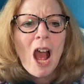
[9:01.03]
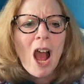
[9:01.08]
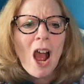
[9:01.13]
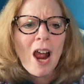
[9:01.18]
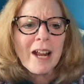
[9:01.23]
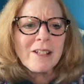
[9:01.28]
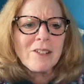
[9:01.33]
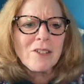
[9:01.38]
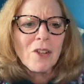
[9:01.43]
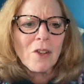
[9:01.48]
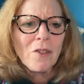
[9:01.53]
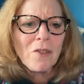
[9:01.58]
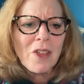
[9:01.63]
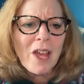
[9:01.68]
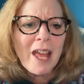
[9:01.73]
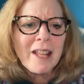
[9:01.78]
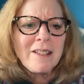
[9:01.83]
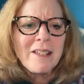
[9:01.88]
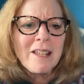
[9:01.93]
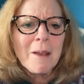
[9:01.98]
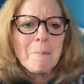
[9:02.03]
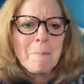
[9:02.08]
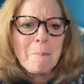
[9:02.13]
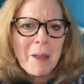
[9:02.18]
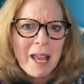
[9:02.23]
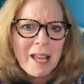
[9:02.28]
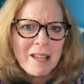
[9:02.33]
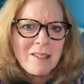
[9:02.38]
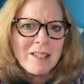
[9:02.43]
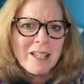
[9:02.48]
All right, so that's a
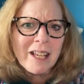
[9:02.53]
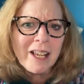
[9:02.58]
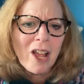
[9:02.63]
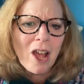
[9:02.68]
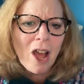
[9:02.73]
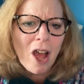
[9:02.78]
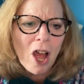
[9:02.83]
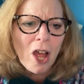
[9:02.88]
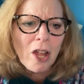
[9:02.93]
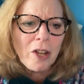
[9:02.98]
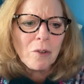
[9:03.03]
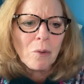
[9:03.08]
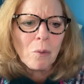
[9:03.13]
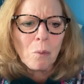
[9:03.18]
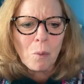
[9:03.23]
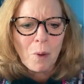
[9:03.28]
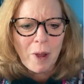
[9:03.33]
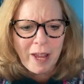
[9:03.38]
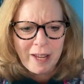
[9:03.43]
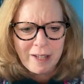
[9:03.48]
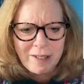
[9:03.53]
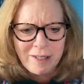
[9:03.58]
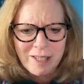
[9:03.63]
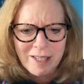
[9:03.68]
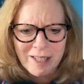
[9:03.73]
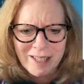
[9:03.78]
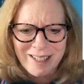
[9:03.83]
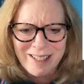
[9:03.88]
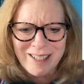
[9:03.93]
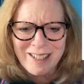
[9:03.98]
basic
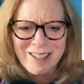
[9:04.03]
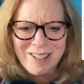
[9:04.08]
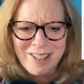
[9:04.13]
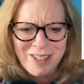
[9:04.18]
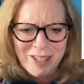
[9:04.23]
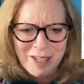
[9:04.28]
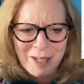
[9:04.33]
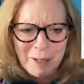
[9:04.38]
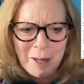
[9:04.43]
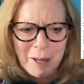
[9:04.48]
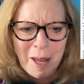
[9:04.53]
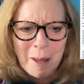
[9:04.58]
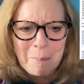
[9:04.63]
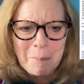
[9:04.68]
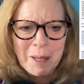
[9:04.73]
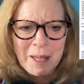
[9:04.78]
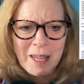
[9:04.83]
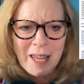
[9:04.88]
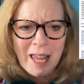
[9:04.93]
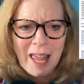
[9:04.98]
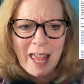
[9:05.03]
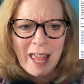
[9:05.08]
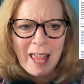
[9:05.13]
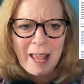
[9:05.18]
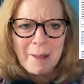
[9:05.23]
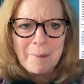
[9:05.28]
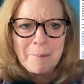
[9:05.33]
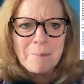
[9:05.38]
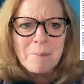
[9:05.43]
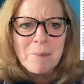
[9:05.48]
unweighted
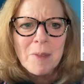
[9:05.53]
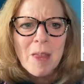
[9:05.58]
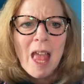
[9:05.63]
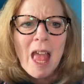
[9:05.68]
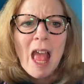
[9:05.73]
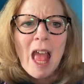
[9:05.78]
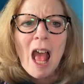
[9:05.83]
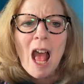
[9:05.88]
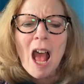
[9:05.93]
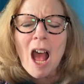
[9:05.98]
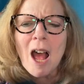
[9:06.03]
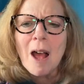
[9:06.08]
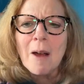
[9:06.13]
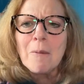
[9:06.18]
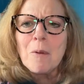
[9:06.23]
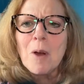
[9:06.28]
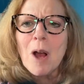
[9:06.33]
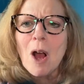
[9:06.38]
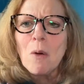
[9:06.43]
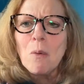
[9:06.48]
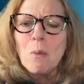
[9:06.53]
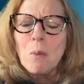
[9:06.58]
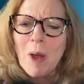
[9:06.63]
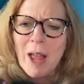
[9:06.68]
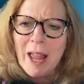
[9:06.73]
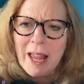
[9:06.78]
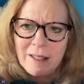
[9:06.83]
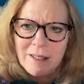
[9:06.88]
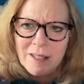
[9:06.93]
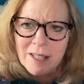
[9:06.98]
GPA. A
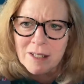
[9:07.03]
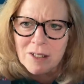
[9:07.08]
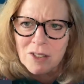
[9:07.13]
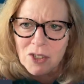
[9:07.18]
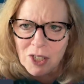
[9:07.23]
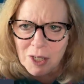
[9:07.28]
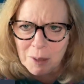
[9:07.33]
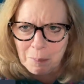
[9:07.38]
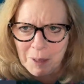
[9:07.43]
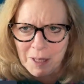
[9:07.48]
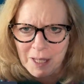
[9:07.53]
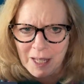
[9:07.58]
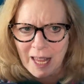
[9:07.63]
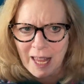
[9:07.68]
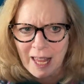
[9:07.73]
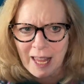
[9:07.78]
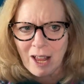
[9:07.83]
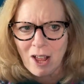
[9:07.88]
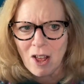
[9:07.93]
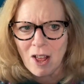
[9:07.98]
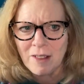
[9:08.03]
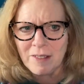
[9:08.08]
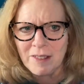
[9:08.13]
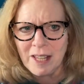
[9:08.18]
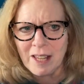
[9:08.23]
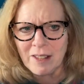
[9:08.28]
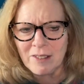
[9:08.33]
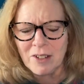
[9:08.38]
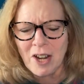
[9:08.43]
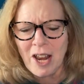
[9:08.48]
weighted GPA, on
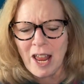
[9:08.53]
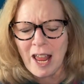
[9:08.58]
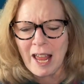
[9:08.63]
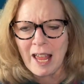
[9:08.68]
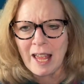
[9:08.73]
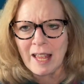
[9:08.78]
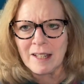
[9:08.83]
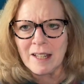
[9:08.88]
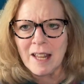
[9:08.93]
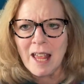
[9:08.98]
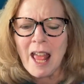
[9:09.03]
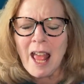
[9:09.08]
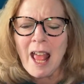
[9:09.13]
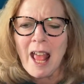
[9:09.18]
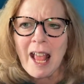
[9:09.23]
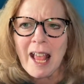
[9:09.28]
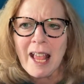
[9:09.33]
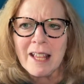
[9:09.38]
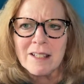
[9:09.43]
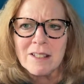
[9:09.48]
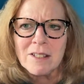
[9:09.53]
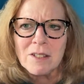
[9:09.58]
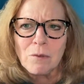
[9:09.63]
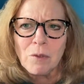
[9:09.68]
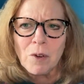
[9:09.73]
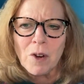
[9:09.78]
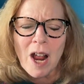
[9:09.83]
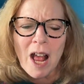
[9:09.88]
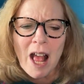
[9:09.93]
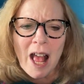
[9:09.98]
the other hand, is
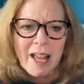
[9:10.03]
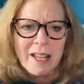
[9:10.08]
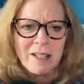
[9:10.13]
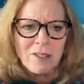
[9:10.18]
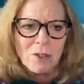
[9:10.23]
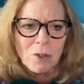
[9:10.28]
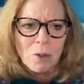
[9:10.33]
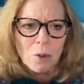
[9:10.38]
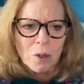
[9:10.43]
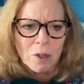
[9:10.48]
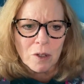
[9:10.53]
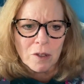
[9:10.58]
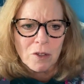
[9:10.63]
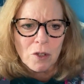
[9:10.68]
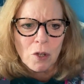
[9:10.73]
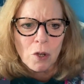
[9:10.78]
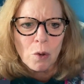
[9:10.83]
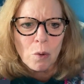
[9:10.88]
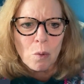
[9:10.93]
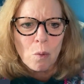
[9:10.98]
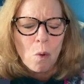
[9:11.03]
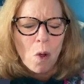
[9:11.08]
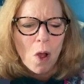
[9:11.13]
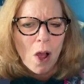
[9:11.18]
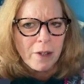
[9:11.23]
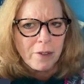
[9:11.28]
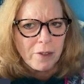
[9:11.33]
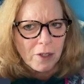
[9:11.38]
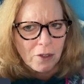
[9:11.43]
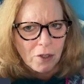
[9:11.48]
for high schools who
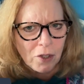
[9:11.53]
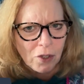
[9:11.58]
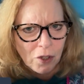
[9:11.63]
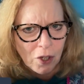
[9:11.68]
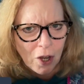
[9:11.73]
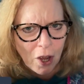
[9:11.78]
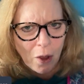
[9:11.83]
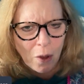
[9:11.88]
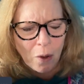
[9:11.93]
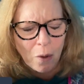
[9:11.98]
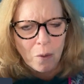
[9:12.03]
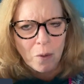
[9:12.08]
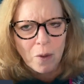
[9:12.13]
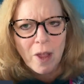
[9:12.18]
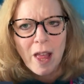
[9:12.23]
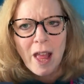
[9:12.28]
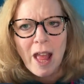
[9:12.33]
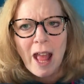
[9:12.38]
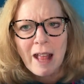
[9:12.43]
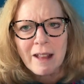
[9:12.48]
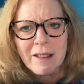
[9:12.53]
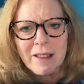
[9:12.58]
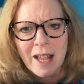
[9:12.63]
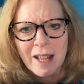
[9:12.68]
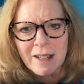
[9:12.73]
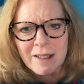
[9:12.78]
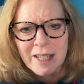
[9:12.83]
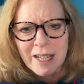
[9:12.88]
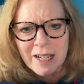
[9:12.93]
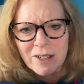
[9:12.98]
want to show
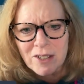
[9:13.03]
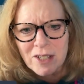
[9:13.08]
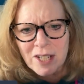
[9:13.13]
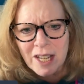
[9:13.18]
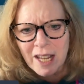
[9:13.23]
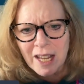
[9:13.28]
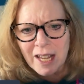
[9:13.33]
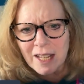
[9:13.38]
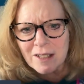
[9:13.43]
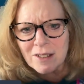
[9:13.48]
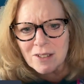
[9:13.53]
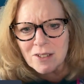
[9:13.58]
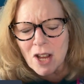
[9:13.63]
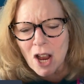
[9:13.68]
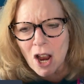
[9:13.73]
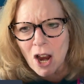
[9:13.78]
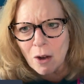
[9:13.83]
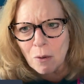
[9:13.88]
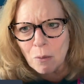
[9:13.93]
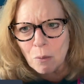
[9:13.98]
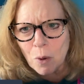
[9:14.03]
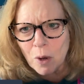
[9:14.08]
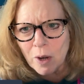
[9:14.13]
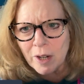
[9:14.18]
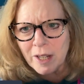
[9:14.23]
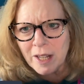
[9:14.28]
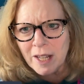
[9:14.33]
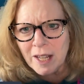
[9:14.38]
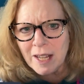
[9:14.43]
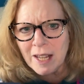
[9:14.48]
that their teens are
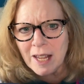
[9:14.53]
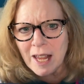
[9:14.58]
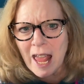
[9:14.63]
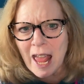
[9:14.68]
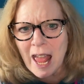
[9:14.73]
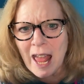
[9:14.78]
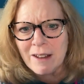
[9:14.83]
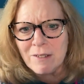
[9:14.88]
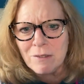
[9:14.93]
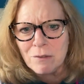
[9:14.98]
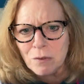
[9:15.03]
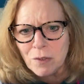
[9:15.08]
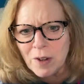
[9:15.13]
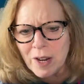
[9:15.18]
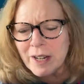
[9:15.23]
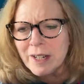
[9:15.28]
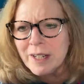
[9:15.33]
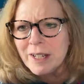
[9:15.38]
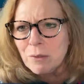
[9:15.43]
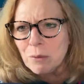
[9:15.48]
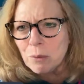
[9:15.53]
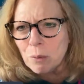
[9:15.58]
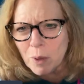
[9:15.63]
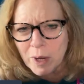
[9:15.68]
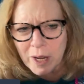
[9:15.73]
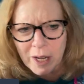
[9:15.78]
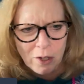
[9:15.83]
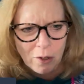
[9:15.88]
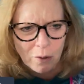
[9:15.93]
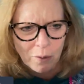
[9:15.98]
working at very
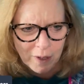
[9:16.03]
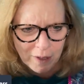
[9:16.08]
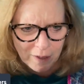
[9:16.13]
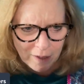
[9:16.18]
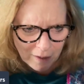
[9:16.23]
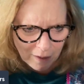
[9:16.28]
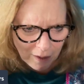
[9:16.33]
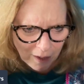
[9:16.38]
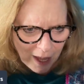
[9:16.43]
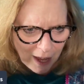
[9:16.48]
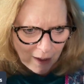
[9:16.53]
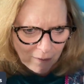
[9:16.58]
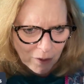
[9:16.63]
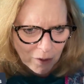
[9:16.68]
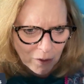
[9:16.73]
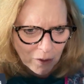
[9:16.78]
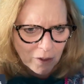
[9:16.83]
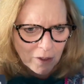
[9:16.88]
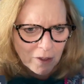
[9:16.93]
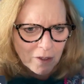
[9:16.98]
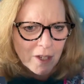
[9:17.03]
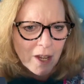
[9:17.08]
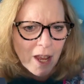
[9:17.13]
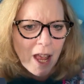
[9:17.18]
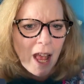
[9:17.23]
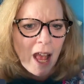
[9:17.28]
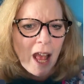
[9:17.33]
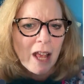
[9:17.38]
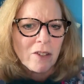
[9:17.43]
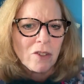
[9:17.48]
rigorous levels.
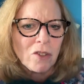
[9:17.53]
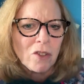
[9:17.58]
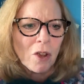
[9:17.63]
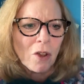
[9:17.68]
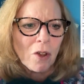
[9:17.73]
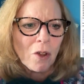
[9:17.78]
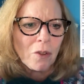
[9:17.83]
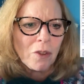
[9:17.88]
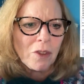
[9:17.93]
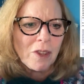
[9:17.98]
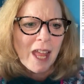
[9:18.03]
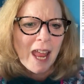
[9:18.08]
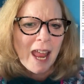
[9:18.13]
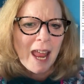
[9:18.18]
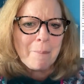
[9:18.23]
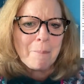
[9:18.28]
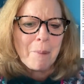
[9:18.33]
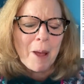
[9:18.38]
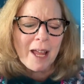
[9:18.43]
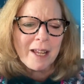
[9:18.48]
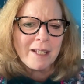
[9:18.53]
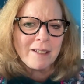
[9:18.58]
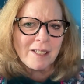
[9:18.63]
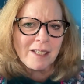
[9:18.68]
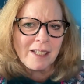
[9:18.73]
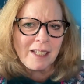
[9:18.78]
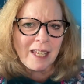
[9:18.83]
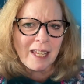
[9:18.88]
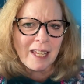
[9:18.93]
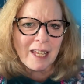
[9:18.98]
So they might
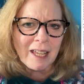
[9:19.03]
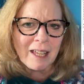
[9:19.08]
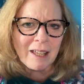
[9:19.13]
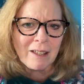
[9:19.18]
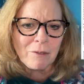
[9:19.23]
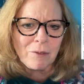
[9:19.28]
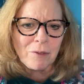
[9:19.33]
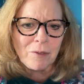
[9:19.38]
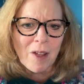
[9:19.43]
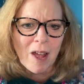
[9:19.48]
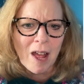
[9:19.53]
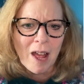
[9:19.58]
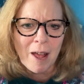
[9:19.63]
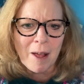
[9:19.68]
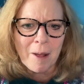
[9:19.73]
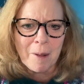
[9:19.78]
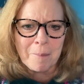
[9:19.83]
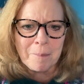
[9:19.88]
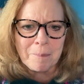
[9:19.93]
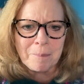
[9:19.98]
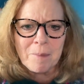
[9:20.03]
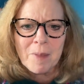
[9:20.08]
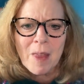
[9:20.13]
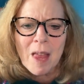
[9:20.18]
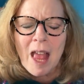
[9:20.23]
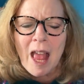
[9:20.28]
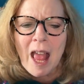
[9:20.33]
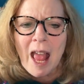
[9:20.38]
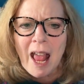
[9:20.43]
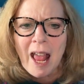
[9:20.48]
give a
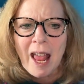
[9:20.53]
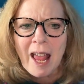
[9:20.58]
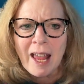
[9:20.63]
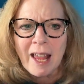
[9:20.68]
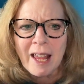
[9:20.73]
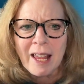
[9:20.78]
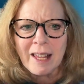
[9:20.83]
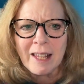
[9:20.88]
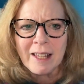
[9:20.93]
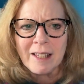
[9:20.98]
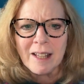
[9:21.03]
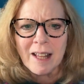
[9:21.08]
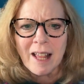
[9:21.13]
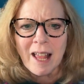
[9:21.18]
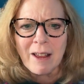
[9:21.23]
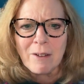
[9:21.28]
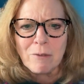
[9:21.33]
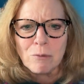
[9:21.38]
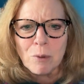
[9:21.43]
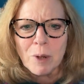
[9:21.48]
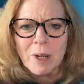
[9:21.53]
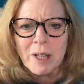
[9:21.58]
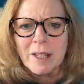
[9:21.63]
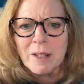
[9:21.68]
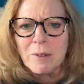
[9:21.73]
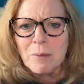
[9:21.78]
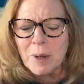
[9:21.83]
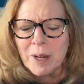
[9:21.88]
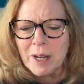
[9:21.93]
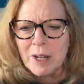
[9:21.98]

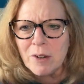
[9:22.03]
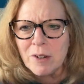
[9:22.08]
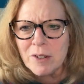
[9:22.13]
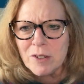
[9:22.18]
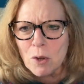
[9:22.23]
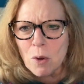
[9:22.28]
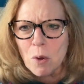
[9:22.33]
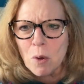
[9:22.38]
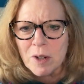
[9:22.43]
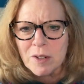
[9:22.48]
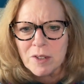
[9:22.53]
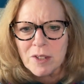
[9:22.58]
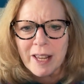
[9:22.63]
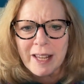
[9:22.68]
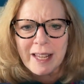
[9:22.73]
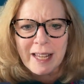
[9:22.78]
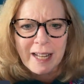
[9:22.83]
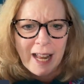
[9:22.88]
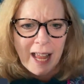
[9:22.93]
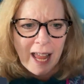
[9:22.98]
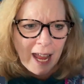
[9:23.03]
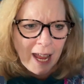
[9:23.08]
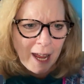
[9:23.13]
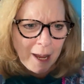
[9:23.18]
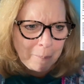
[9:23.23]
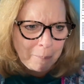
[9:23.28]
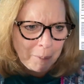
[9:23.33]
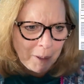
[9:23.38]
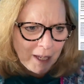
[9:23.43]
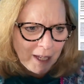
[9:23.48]
really rigorous course, like an
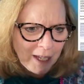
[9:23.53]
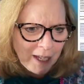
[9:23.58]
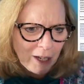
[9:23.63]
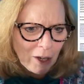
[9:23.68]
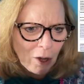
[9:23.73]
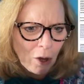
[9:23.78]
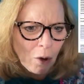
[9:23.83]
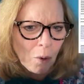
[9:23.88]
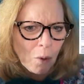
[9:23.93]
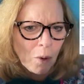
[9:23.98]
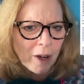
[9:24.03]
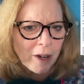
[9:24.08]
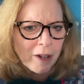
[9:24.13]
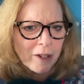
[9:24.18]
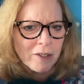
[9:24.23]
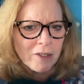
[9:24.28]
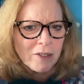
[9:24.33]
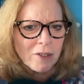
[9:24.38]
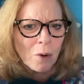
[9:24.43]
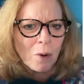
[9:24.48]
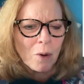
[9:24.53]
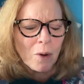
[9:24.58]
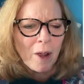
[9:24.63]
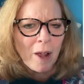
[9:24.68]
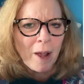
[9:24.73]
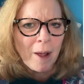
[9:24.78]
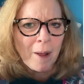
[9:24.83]
AP course, or